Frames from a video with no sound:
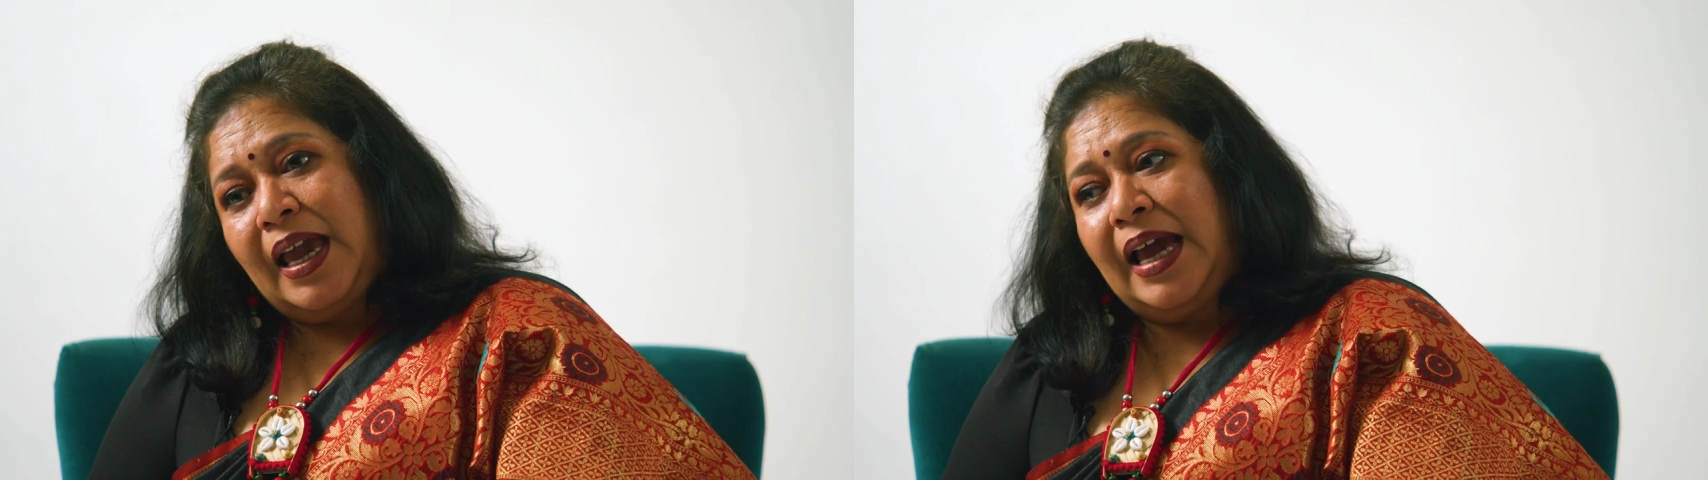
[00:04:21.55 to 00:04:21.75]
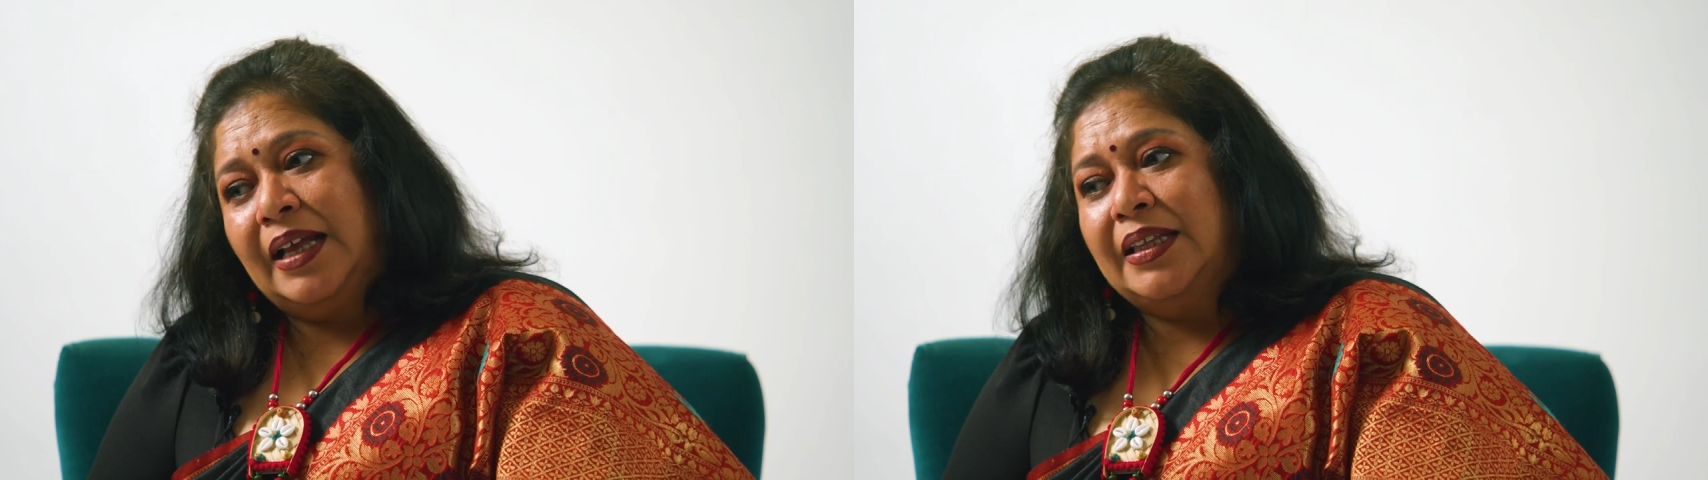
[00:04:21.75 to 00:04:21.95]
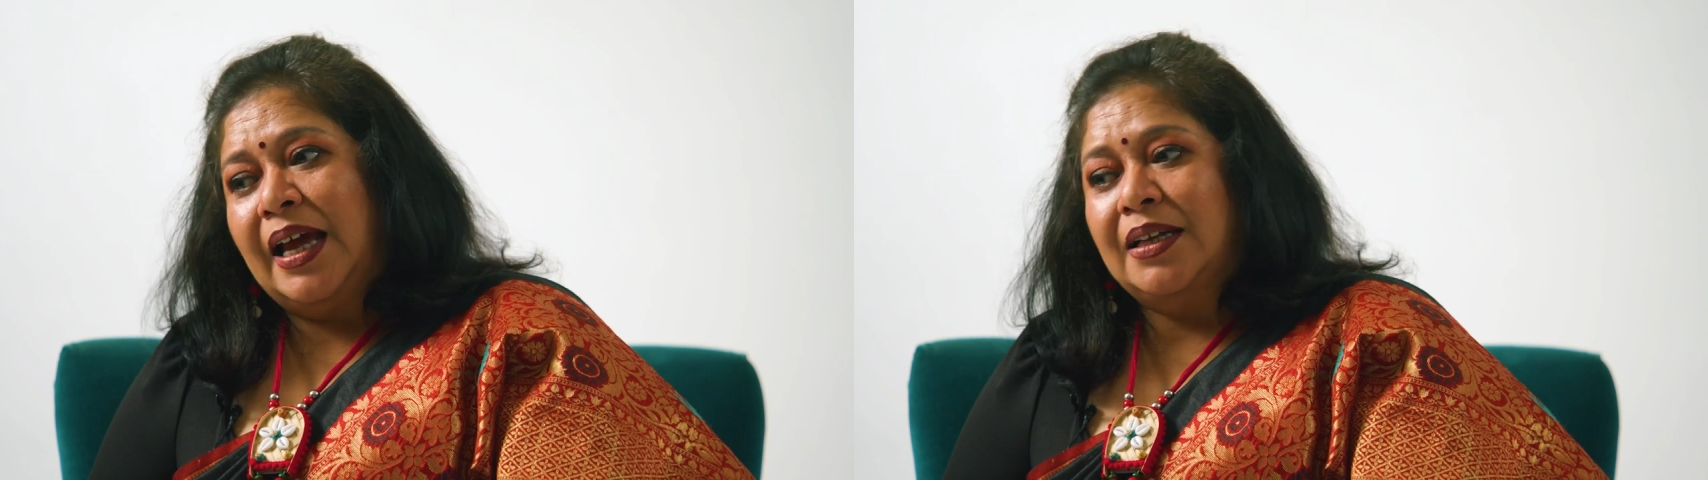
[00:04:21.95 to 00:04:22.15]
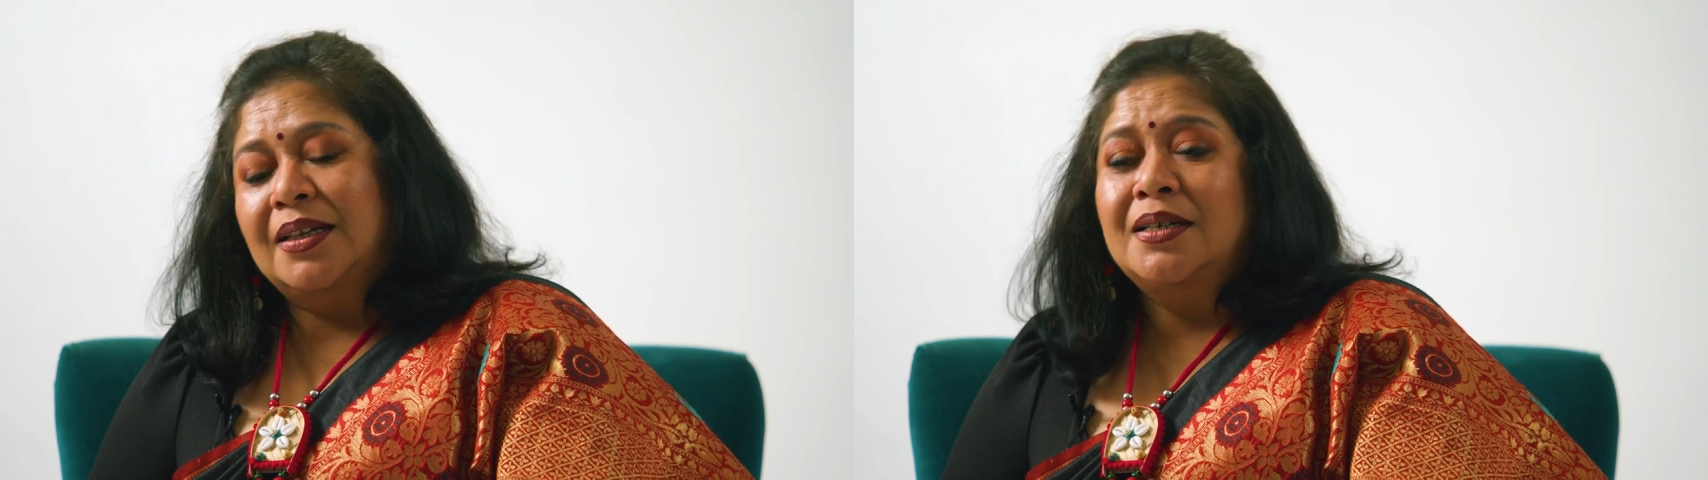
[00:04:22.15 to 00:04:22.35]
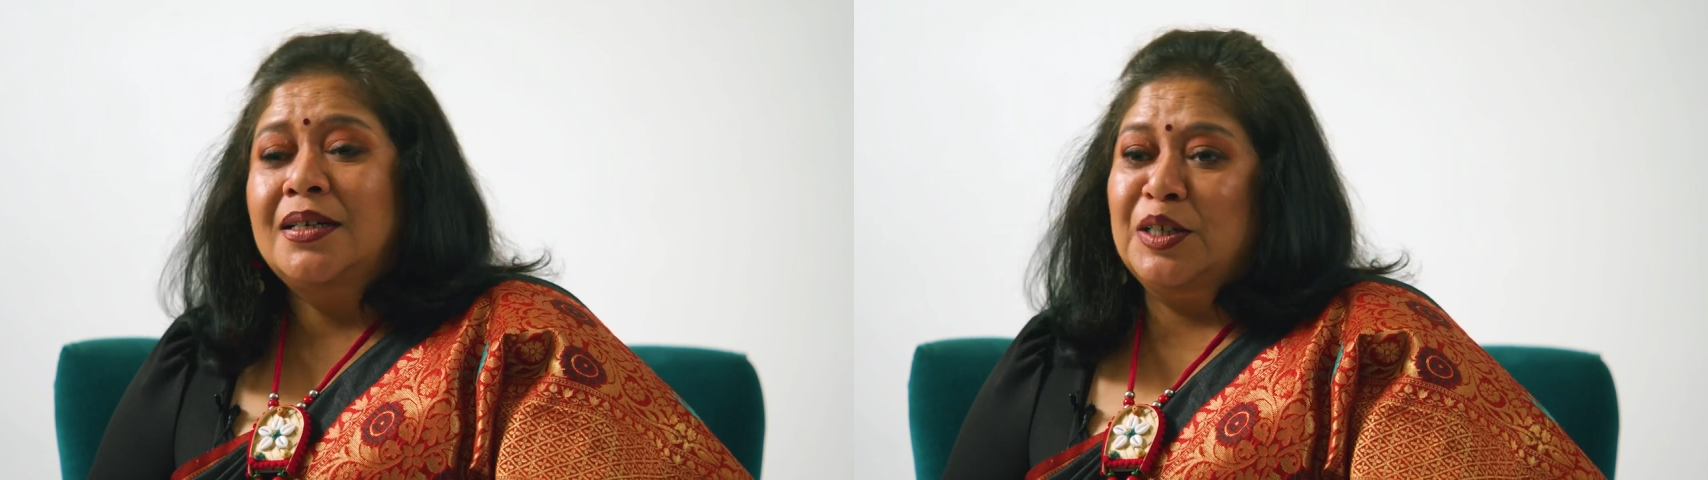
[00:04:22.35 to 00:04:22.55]
and that
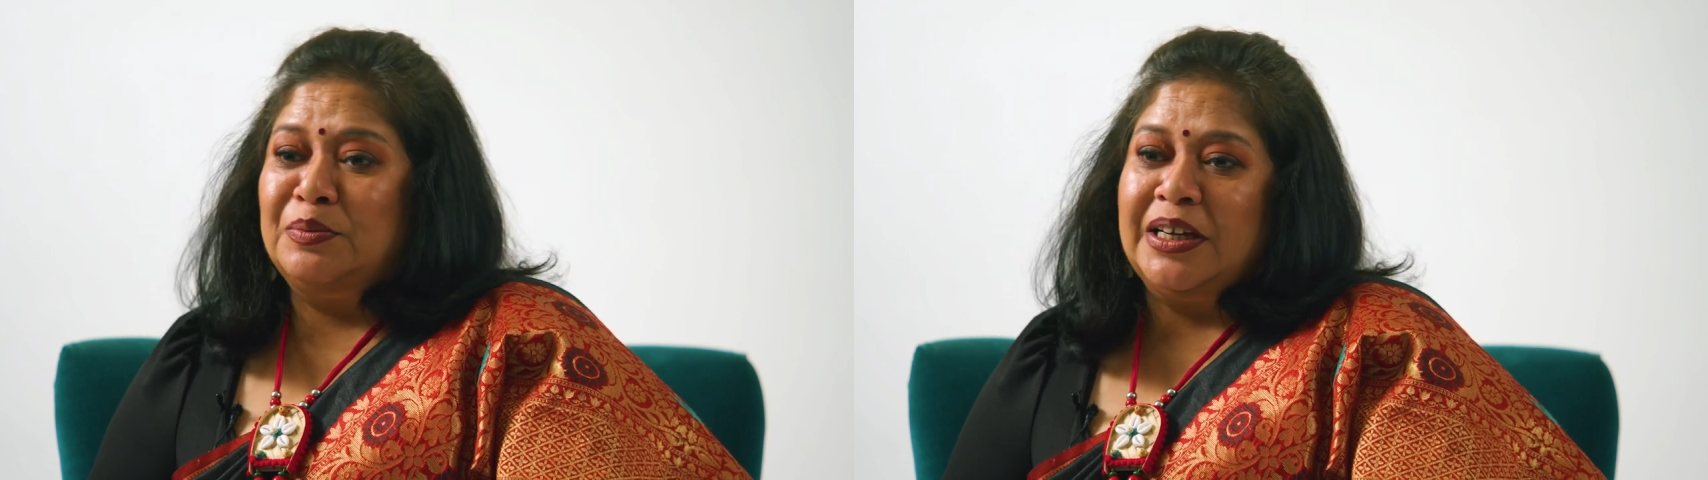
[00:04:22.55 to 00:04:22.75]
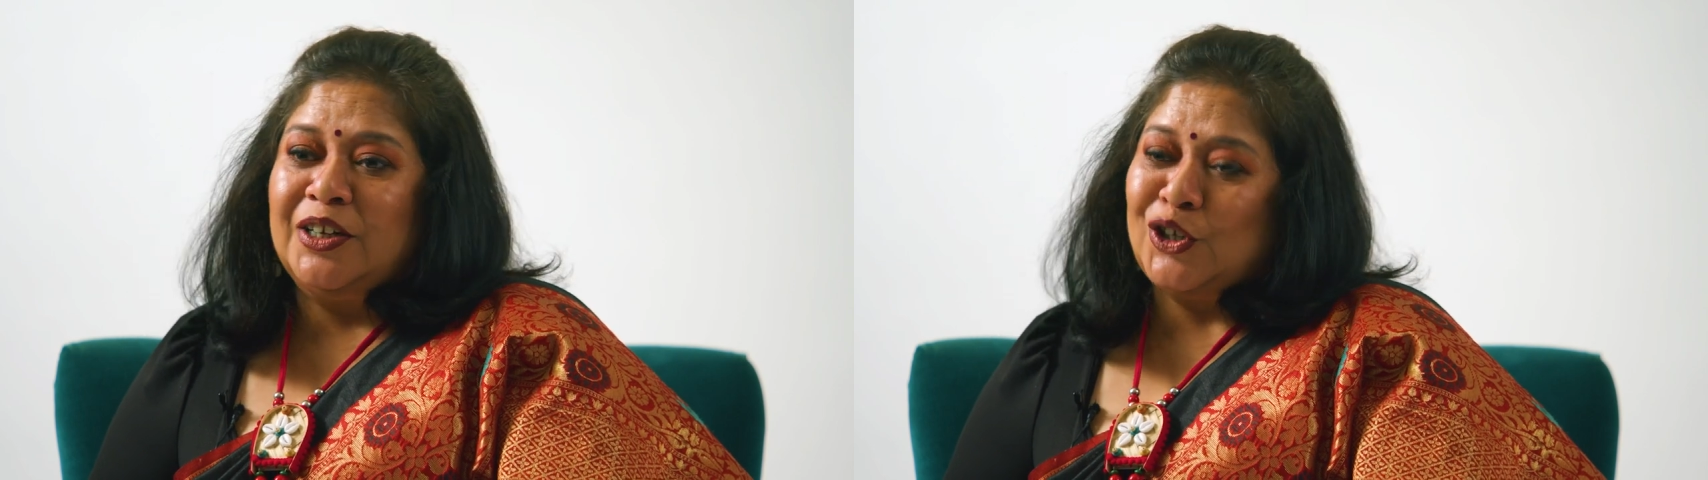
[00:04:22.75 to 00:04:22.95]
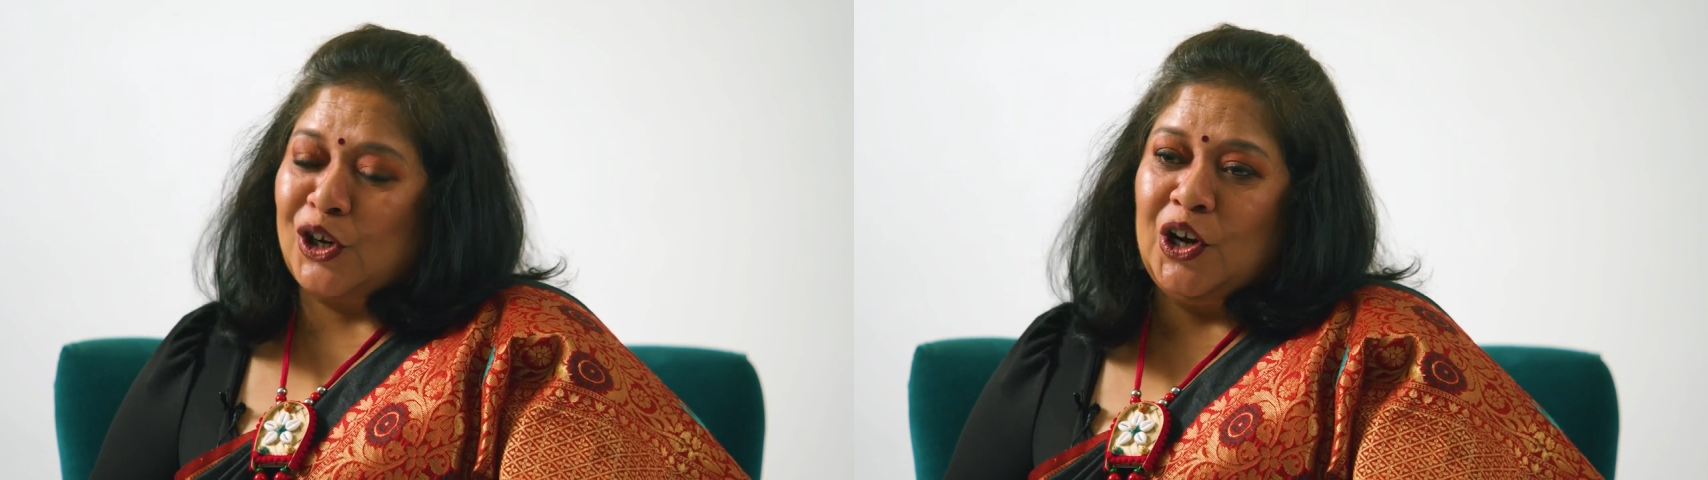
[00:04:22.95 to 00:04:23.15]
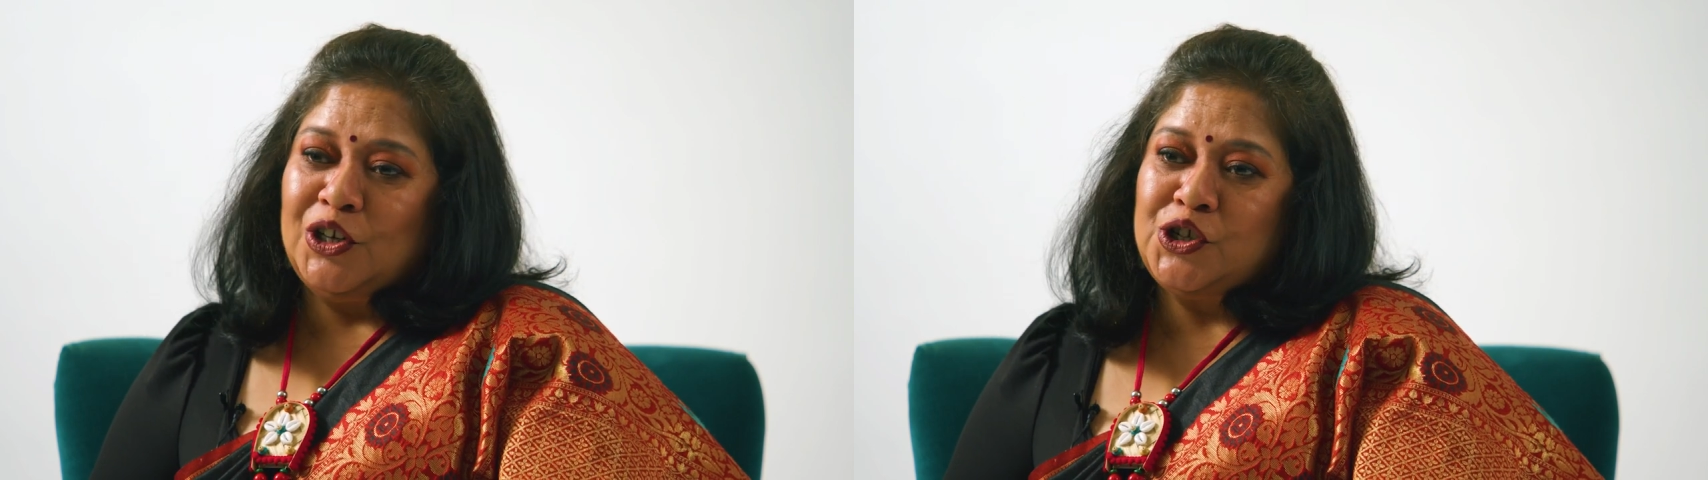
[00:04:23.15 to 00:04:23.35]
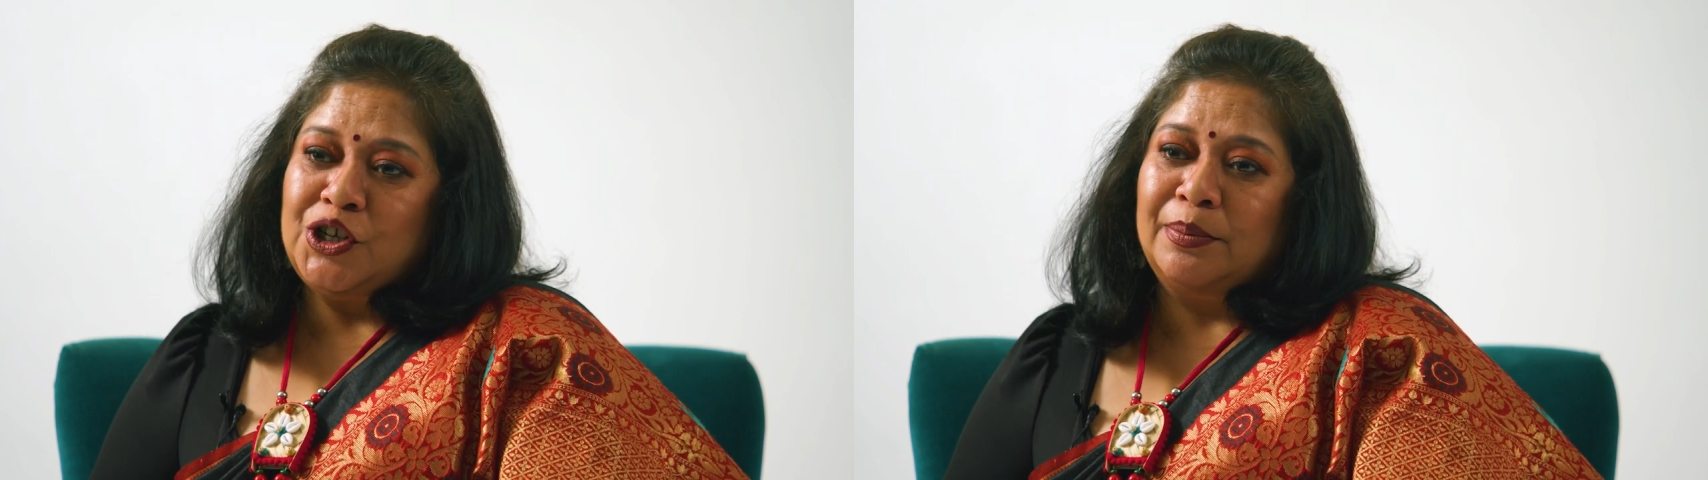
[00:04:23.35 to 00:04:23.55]
earned me a
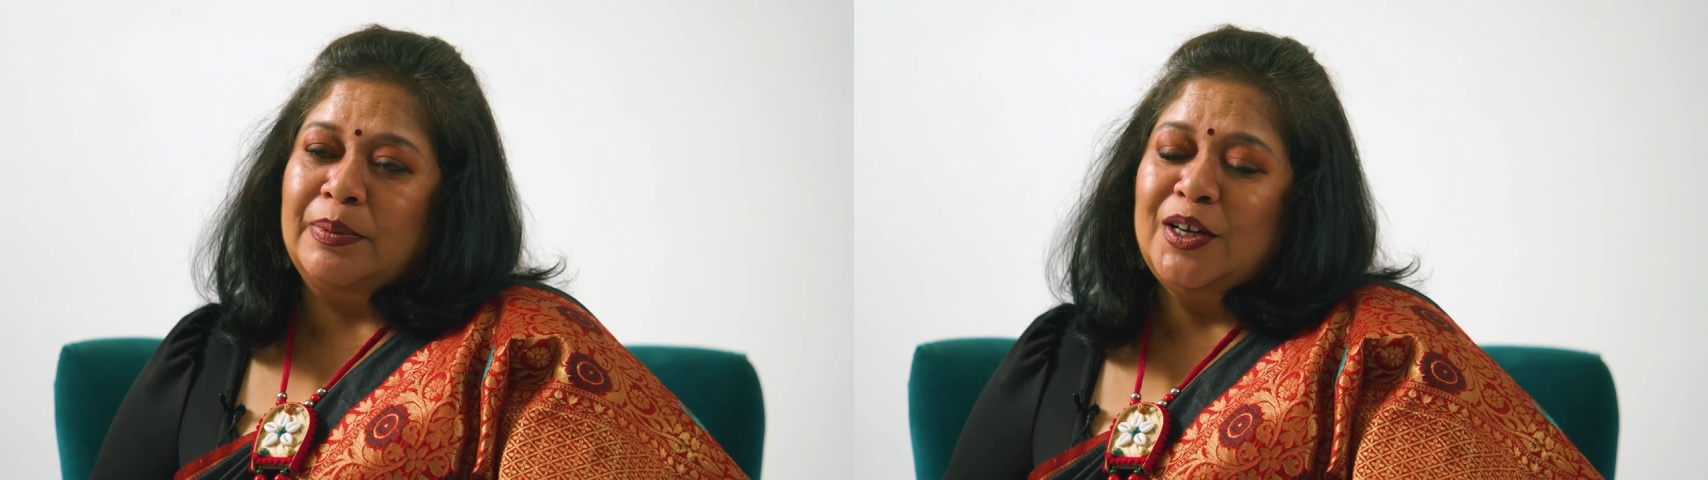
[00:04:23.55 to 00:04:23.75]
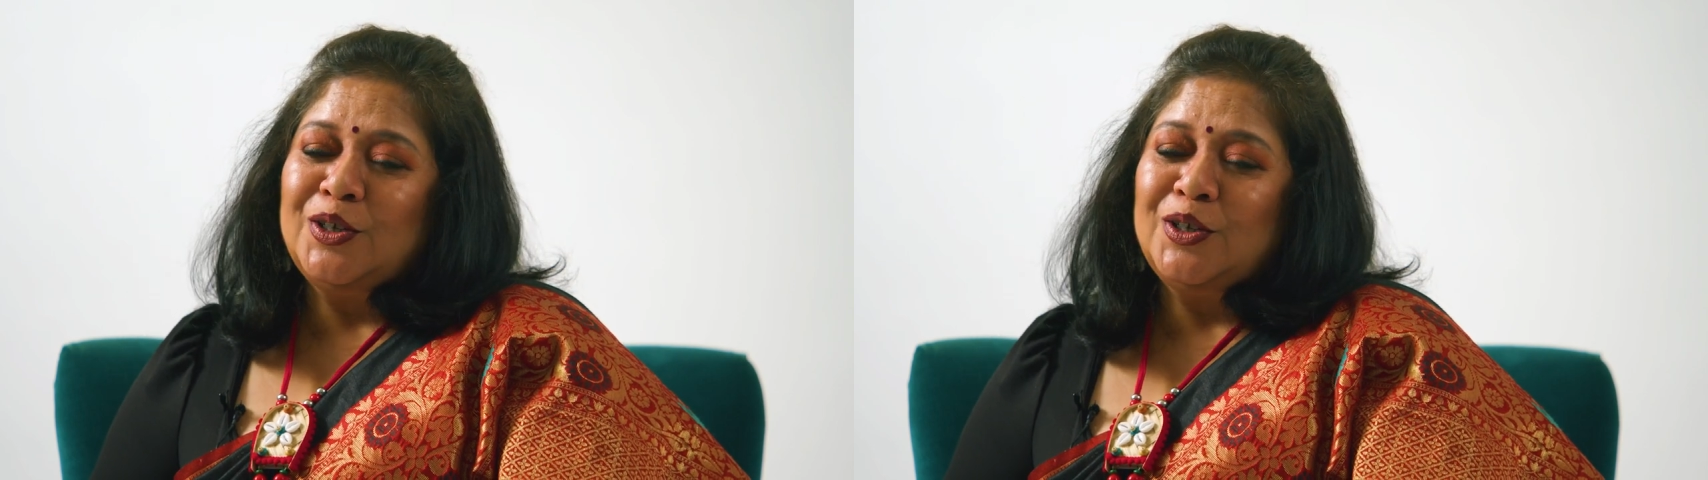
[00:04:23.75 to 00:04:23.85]
scholarship